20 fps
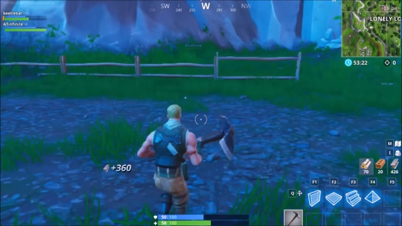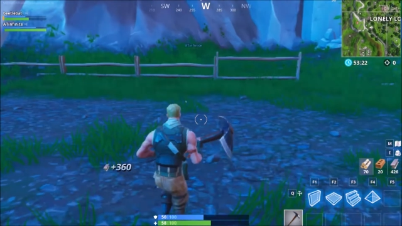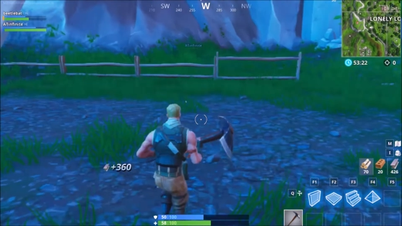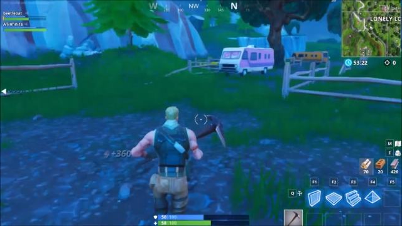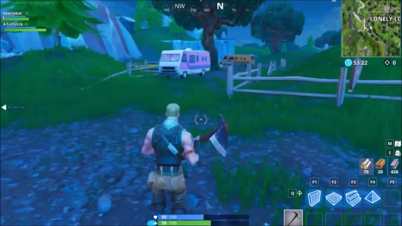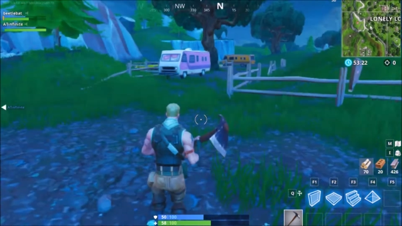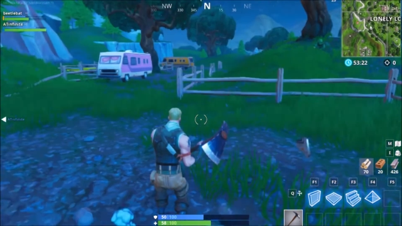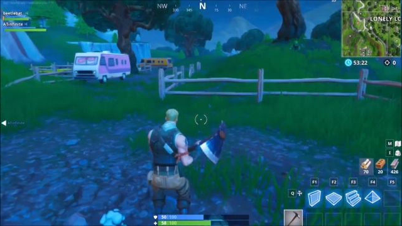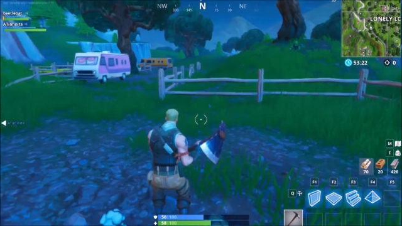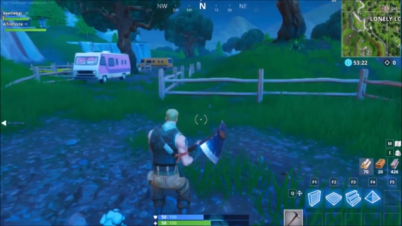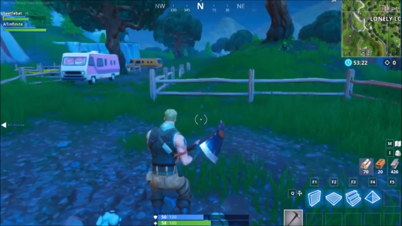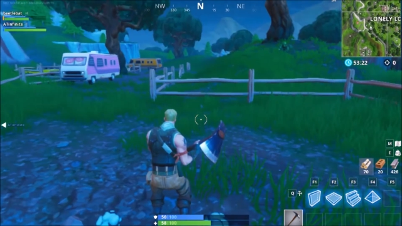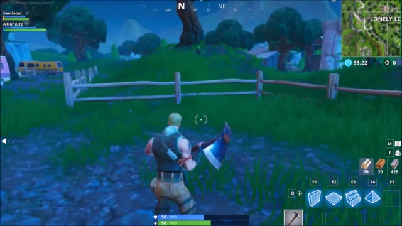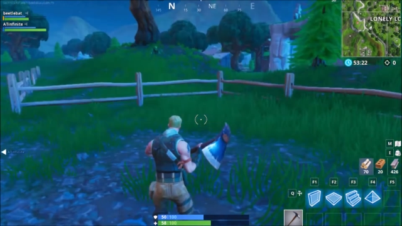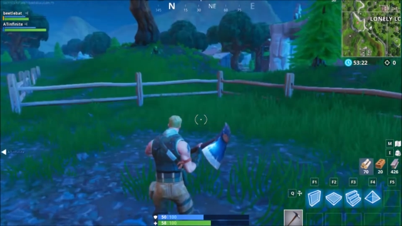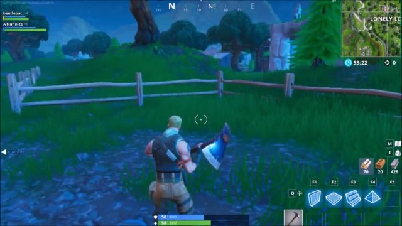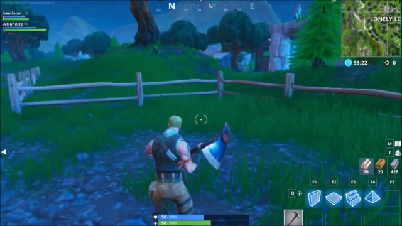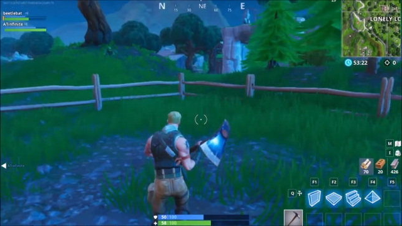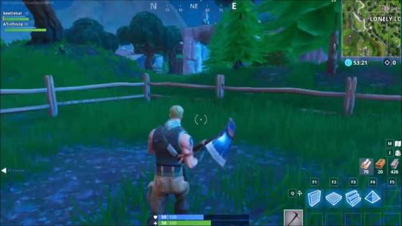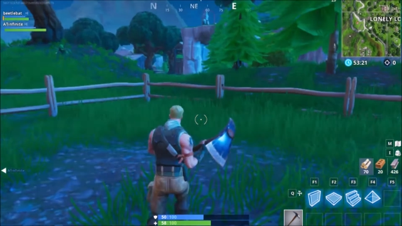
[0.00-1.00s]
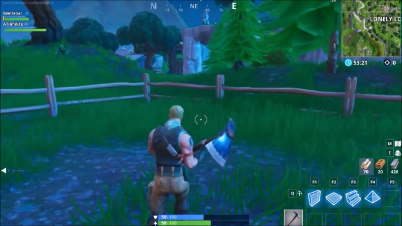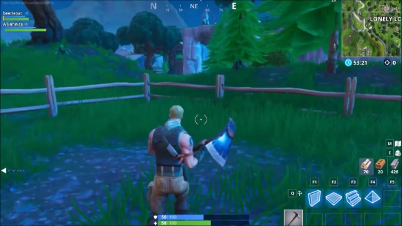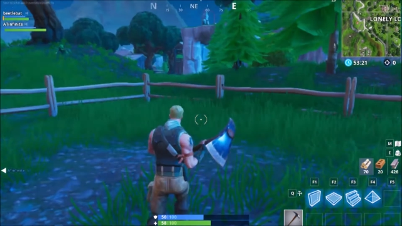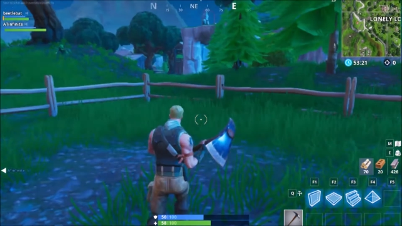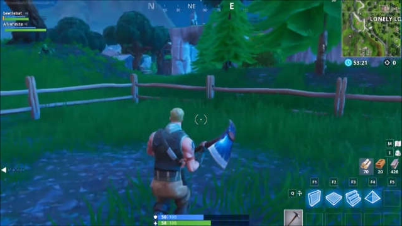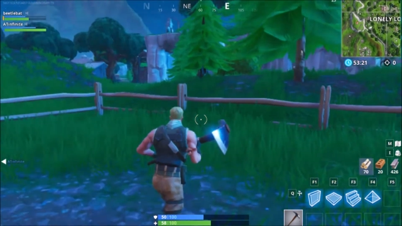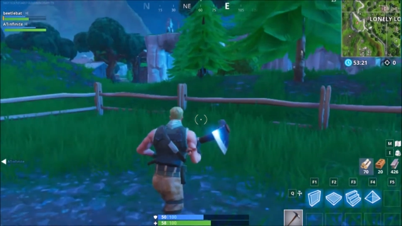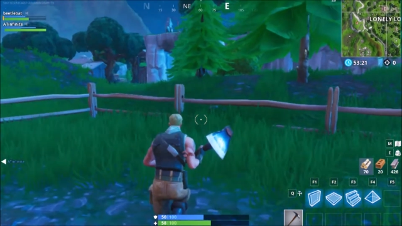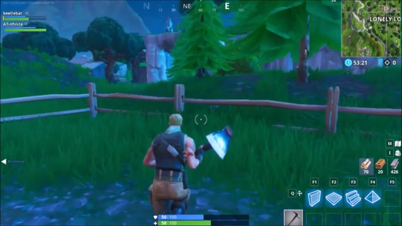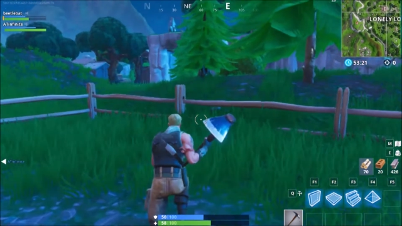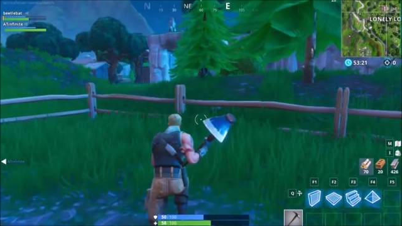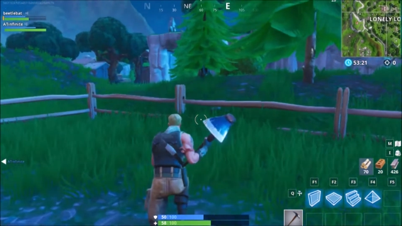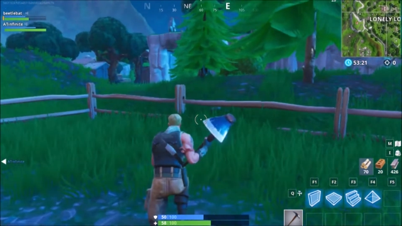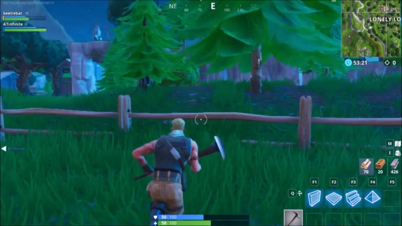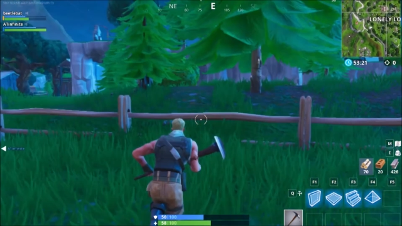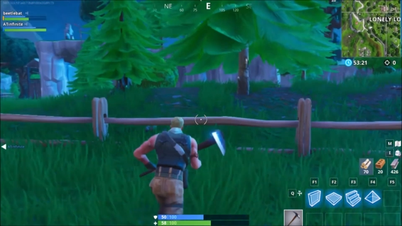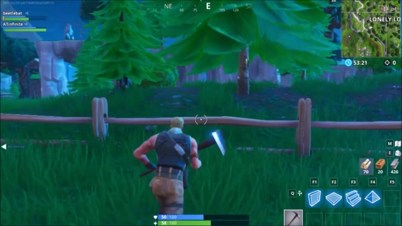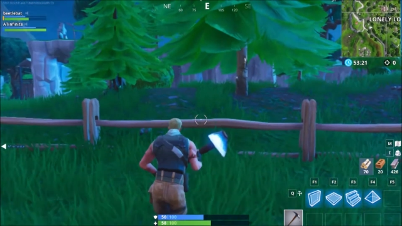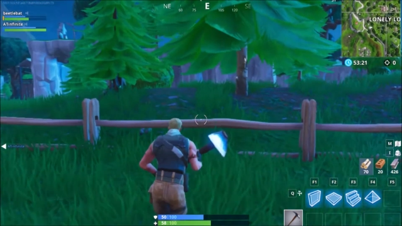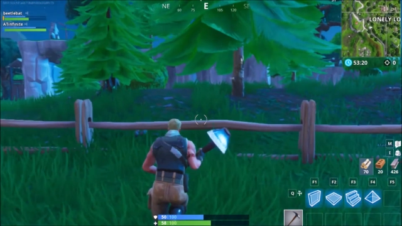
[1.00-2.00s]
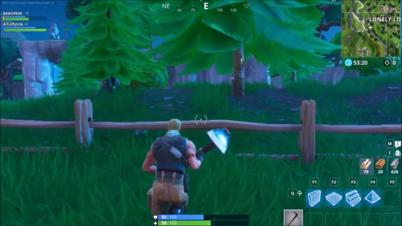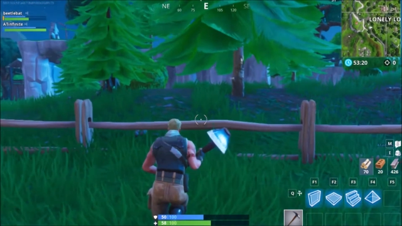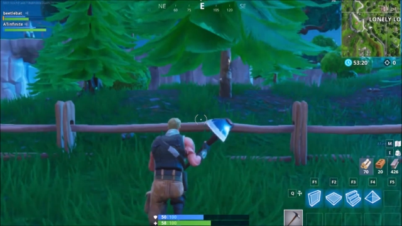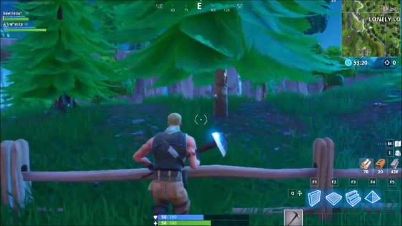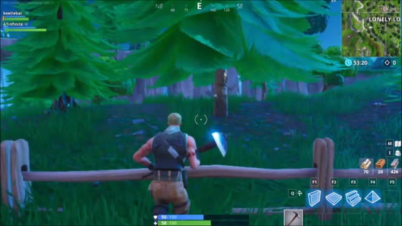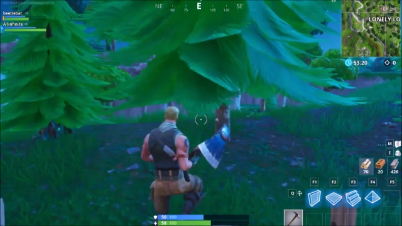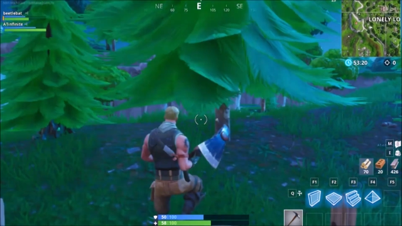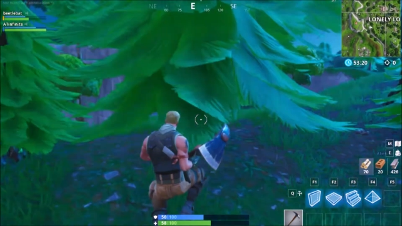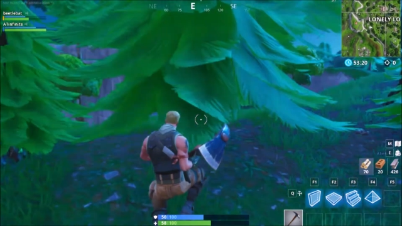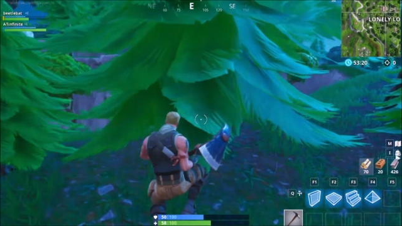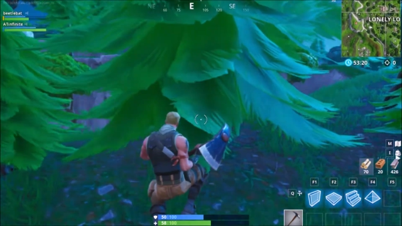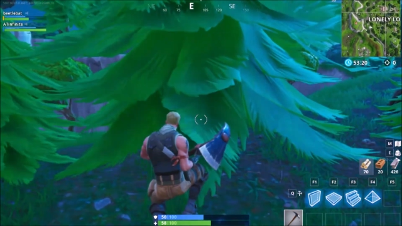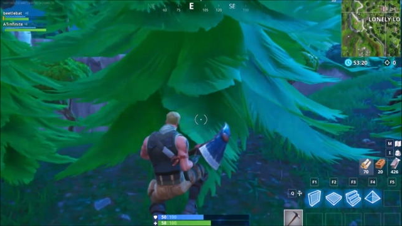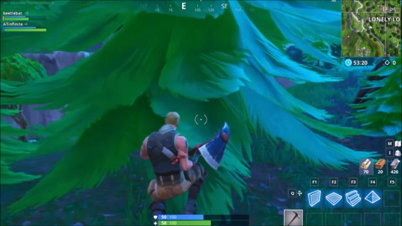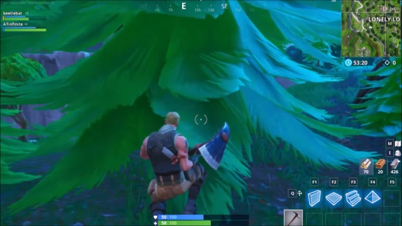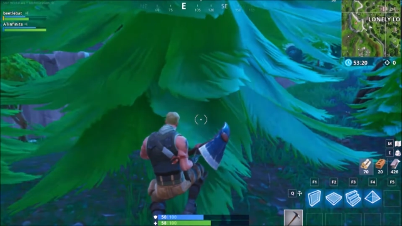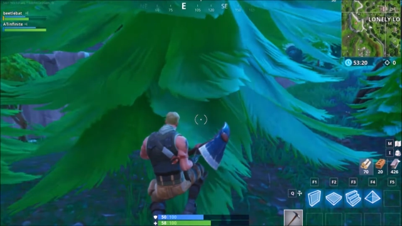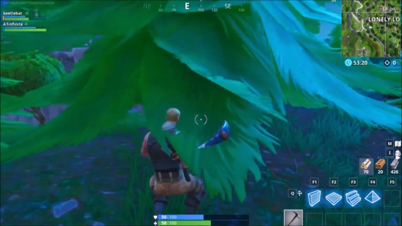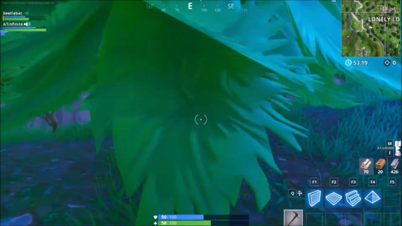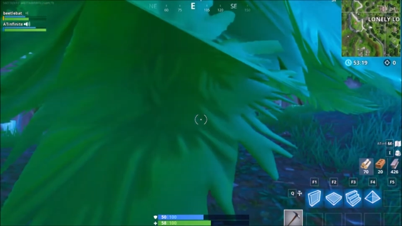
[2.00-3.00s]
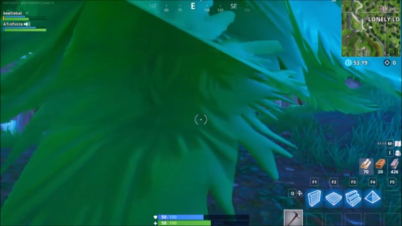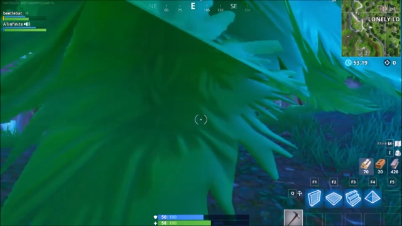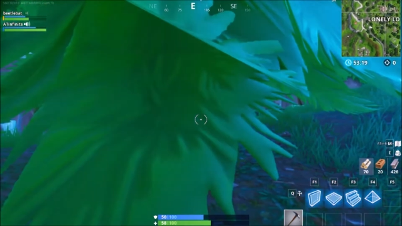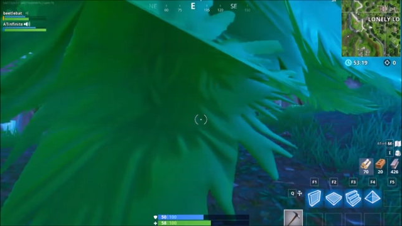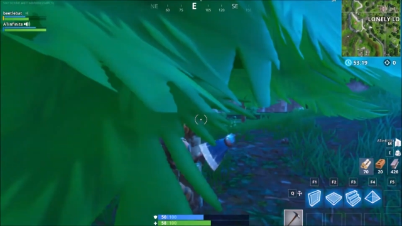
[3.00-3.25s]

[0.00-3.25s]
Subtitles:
No face is visible, so there are no lips to read.